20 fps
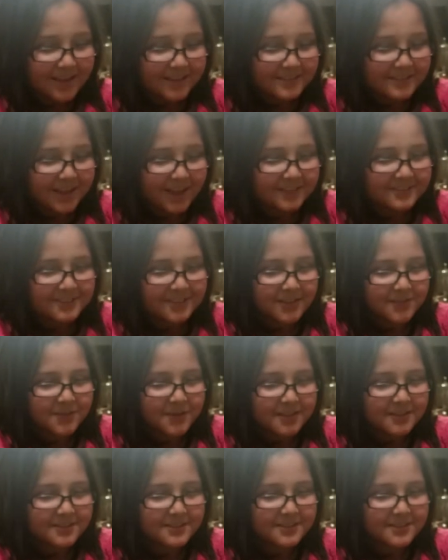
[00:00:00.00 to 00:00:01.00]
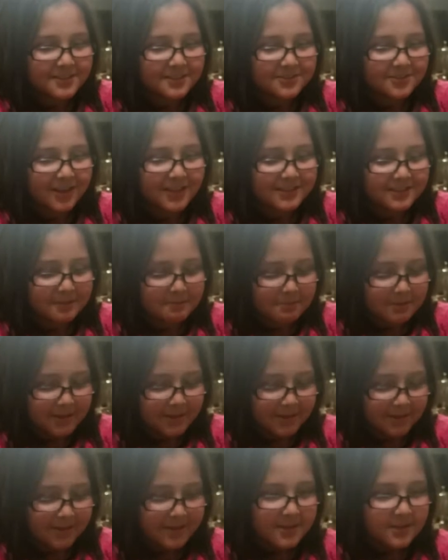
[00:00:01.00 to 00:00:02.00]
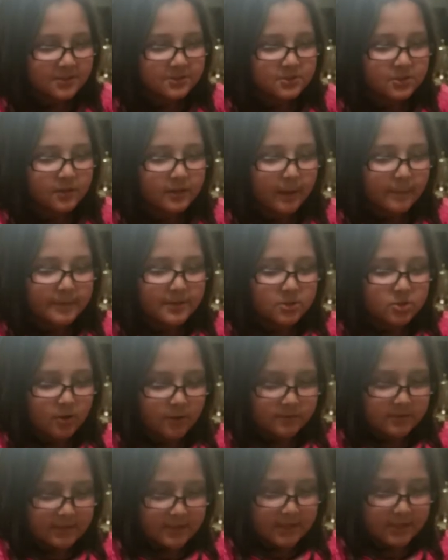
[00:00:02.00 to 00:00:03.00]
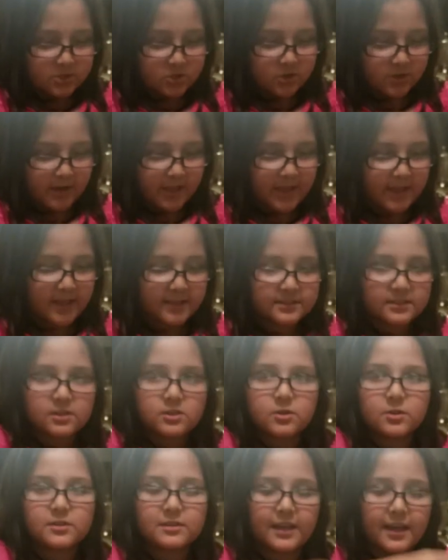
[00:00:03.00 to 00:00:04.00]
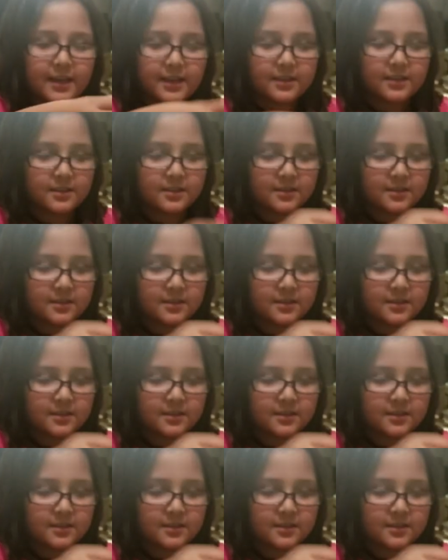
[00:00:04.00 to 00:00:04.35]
It actually works, this recipe. So that means you have to get your hands in there like...